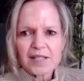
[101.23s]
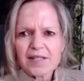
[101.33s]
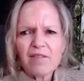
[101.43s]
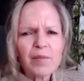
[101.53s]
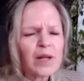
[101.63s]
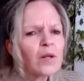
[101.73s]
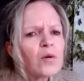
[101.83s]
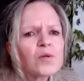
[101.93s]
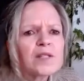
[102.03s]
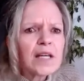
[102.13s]
they've been
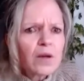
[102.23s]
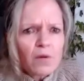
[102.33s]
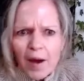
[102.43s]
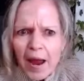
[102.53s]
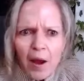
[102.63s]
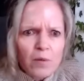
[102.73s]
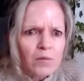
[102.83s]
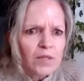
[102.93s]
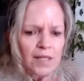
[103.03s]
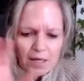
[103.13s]
losing
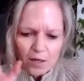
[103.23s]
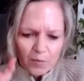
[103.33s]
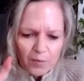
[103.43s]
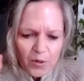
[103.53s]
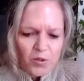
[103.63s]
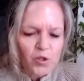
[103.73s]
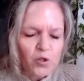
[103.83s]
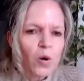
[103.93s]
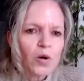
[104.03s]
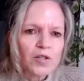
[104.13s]
ground in our
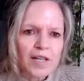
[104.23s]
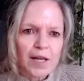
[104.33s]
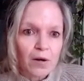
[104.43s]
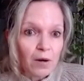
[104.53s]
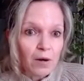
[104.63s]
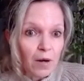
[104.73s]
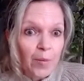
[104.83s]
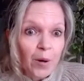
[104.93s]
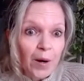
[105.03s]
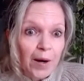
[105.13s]
bookstores and our
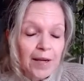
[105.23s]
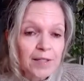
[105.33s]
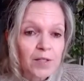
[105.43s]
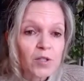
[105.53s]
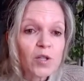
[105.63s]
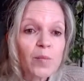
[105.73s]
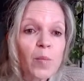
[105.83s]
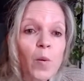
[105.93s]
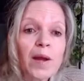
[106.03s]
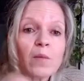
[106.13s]
libraries to the
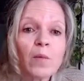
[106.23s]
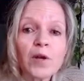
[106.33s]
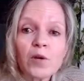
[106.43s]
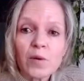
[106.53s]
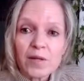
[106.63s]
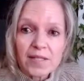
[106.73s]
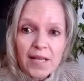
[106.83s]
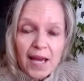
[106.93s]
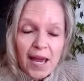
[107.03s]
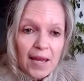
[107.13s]
point where you could
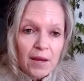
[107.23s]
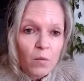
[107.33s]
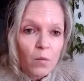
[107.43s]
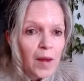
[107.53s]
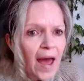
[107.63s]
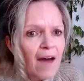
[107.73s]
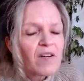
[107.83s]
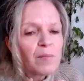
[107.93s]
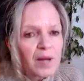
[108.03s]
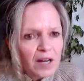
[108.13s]
say we have a
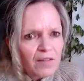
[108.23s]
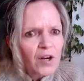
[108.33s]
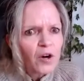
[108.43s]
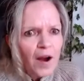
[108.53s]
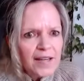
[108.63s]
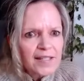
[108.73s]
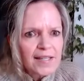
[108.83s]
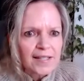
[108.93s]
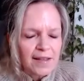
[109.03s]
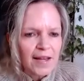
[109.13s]
bit of a
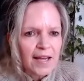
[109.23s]
crisis in the